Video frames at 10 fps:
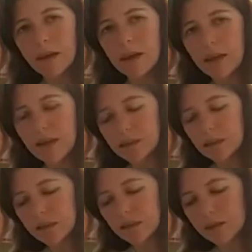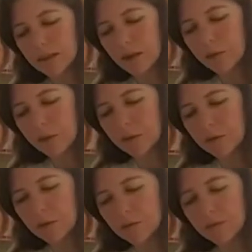And that
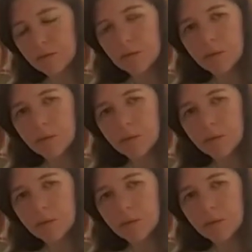will,